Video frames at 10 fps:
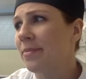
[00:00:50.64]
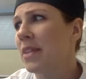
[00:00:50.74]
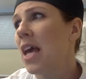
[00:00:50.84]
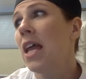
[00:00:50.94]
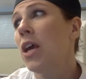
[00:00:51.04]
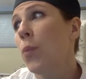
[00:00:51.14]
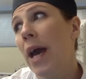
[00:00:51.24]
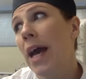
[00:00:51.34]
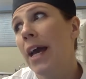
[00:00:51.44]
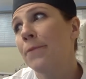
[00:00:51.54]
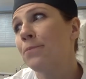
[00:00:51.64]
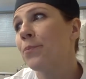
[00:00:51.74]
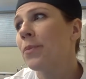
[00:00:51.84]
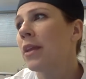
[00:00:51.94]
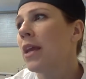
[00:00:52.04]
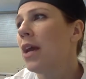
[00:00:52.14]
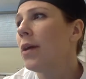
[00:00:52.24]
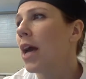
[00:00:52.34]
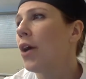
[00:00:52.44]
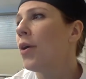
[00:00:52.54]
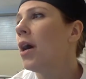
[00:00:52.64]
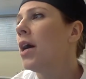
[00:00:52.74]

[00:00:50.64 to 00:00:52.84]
Anyway, here we go.